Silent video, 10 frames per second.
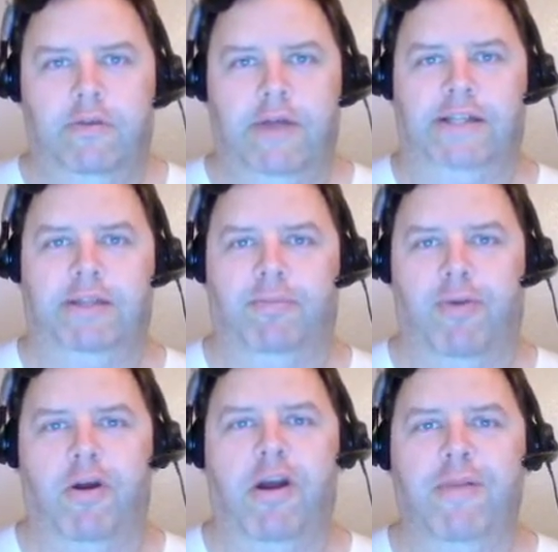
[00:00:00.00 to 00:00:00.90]
That's the
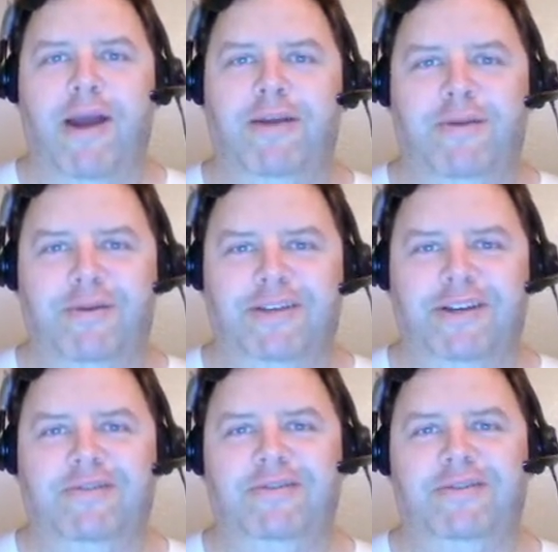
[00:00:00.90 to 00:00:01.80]
program I'm
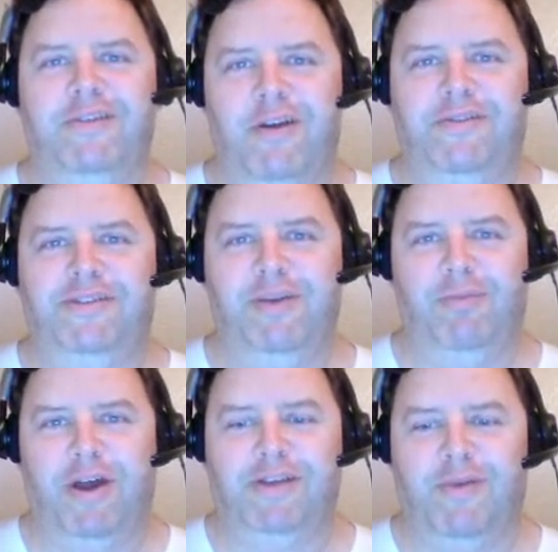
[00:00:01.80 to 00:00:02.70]
using to learn
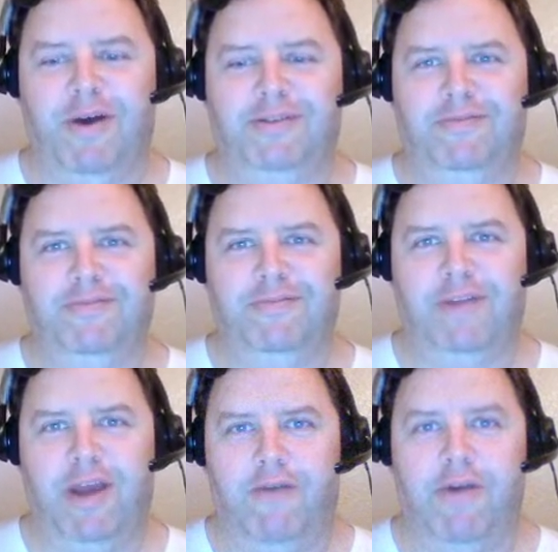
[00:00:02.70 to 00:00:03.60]
C++.
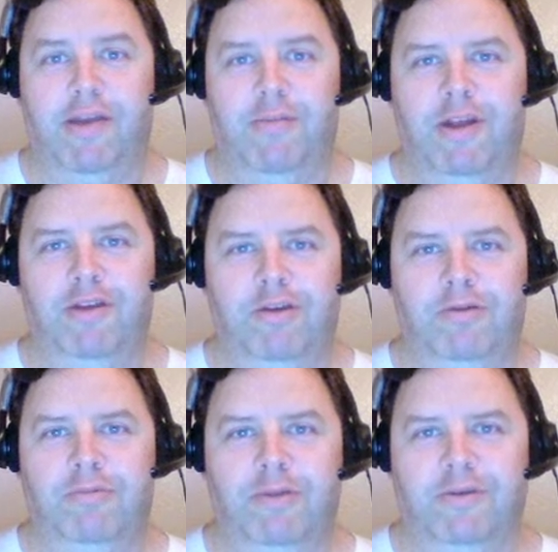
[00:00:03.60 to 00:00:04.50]
I recommend
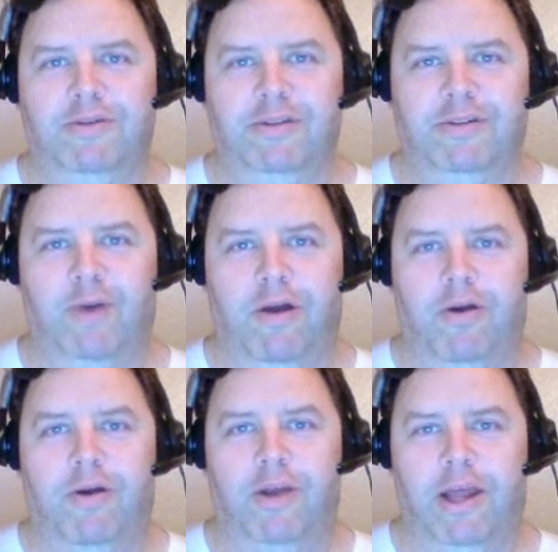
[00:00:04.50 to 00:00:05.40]
you use it as
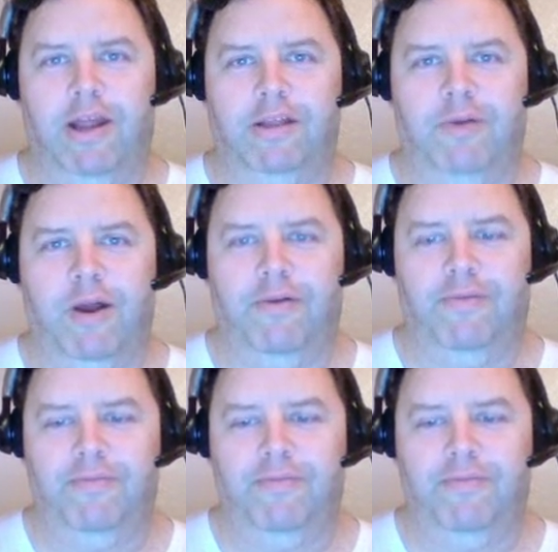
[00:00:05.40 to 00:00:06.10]
well or get it as well.